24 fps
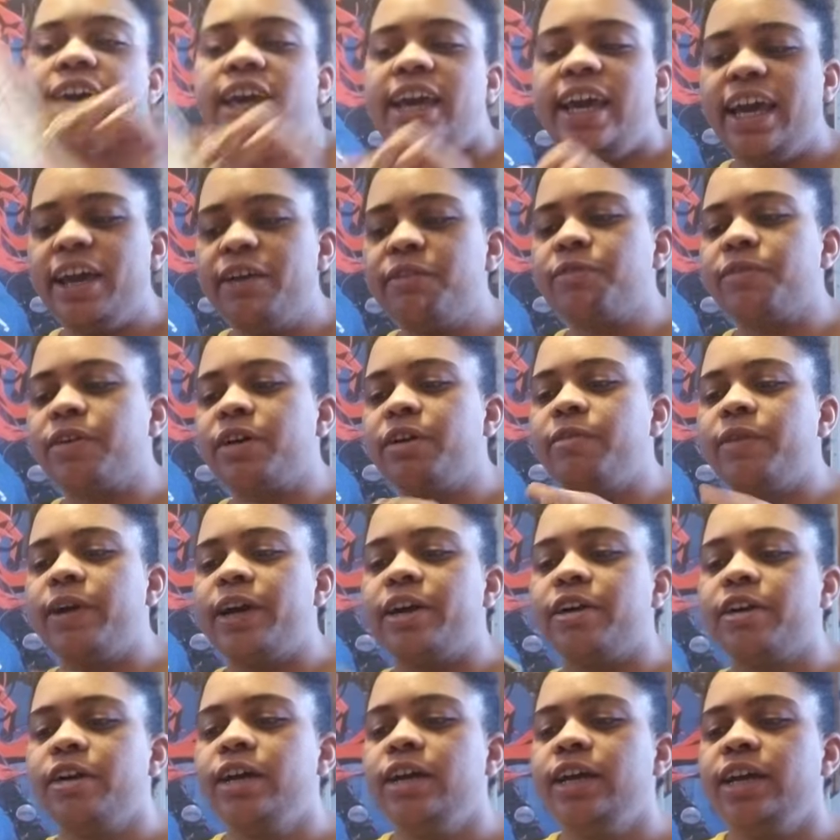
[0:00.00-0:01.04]

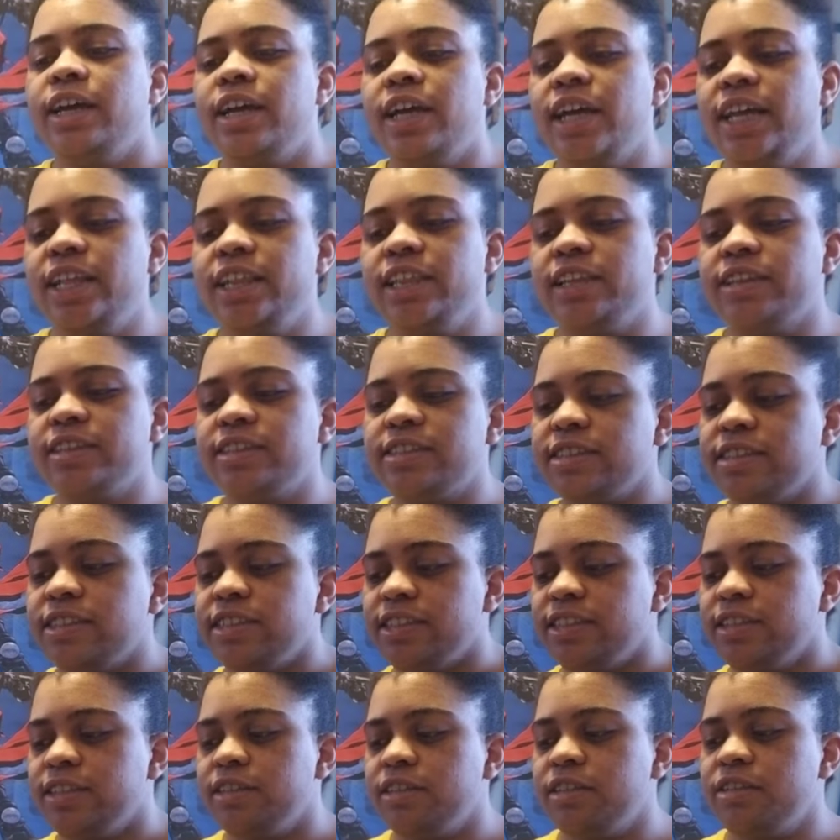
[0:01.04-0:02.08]
everywhere,
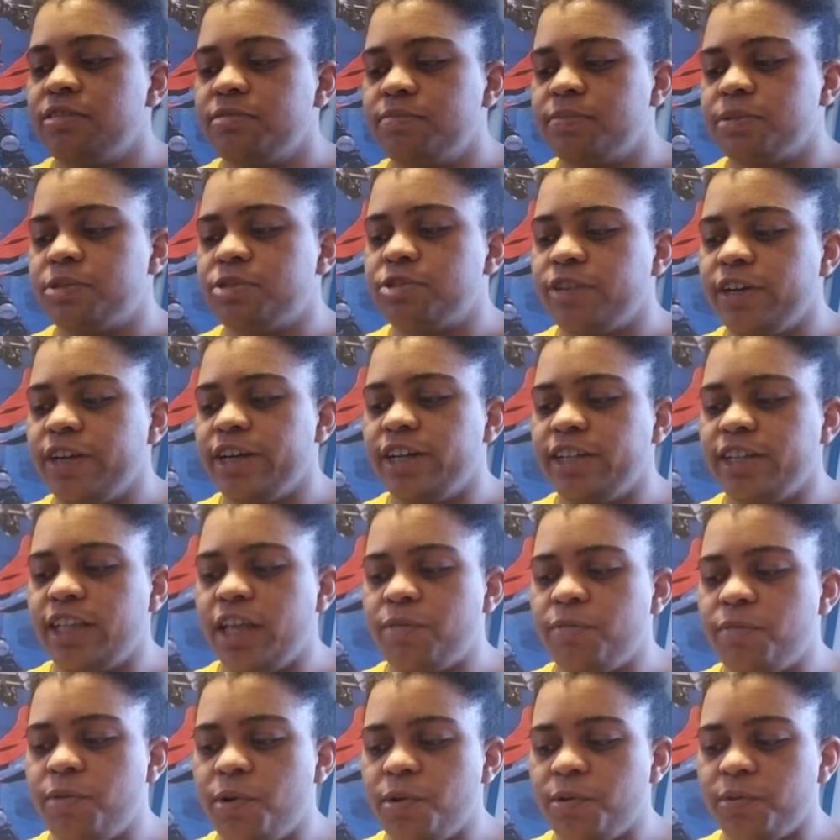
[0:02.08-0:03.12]
endlessly. This betrayal that
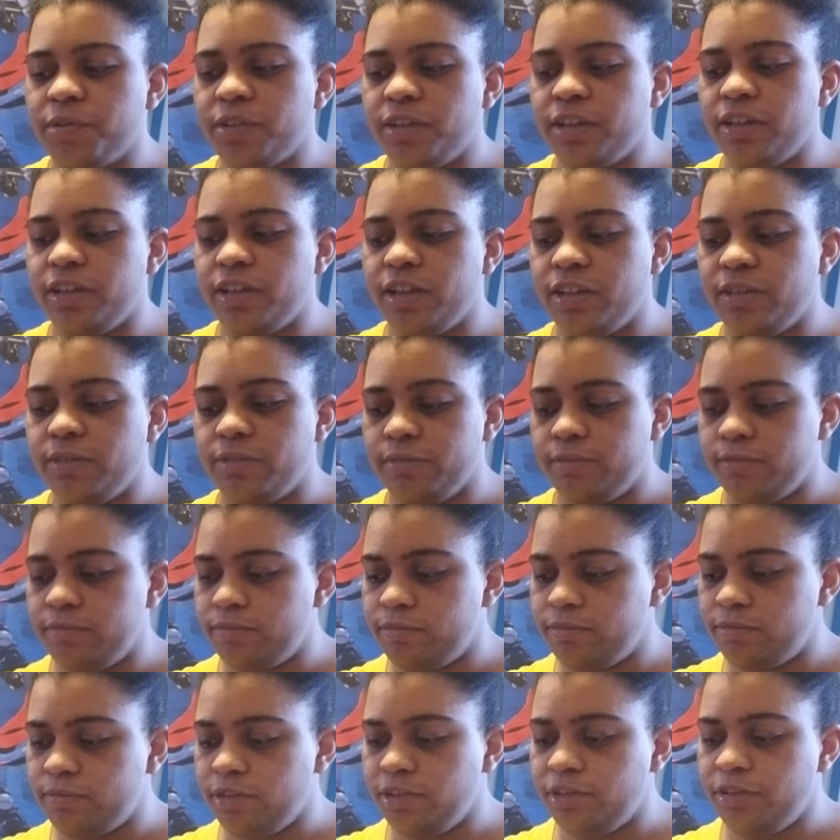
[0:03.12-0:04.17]
won't...
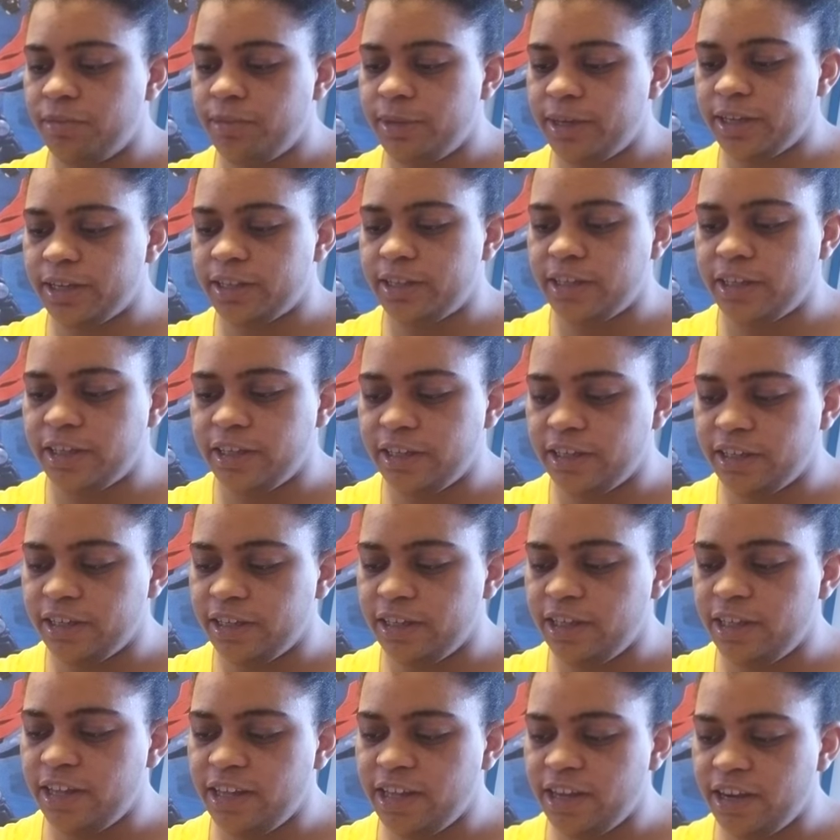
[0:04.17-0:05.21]
You go back there.
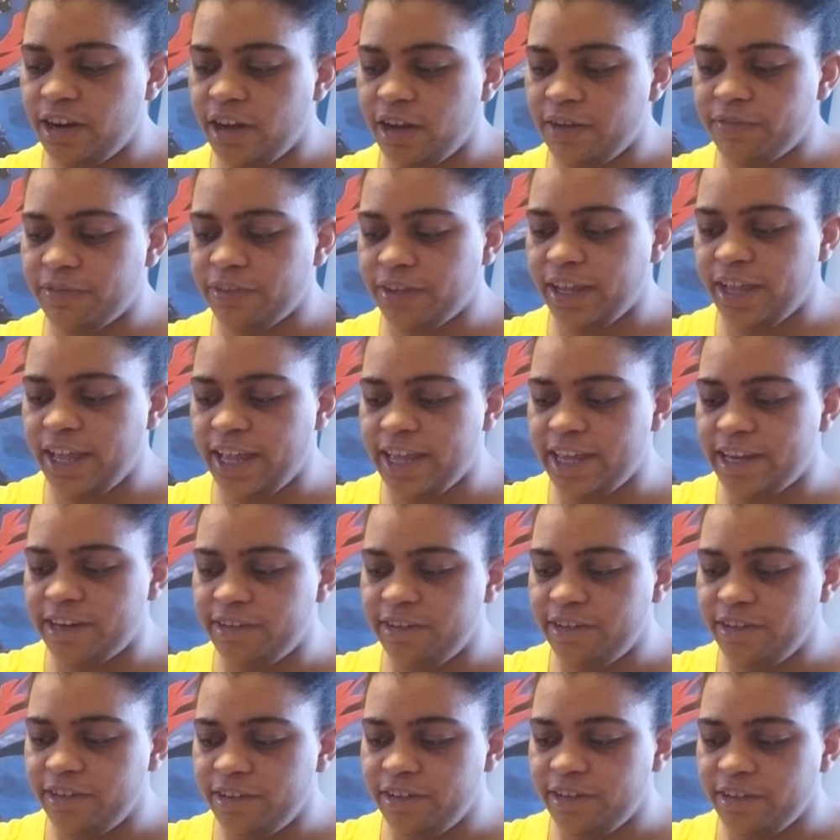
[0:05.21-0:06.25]
You get off your head,
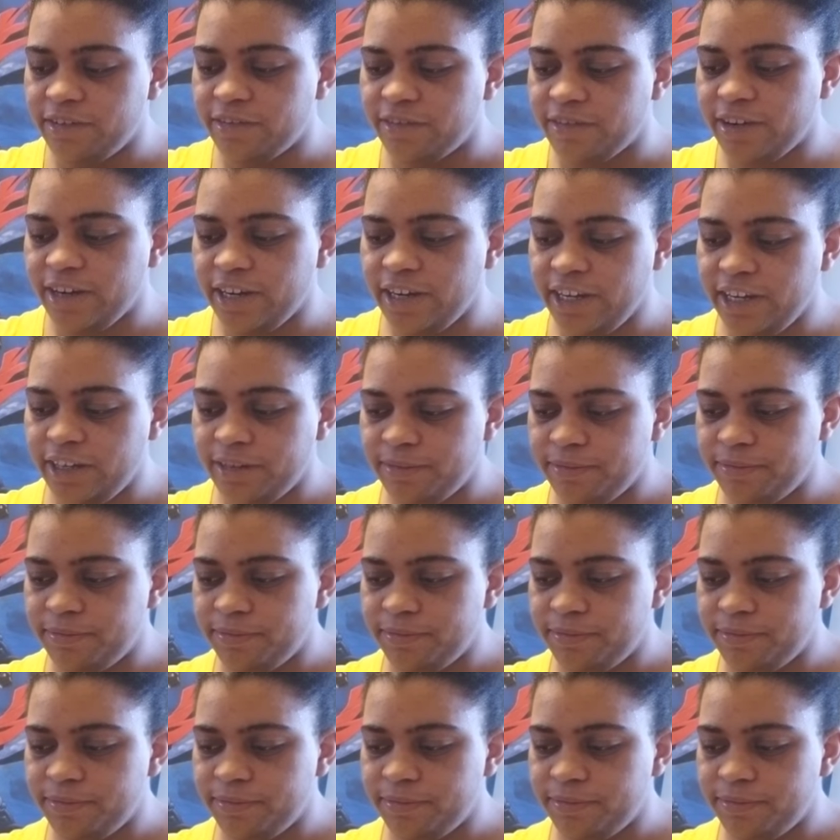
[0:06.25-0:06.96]
right?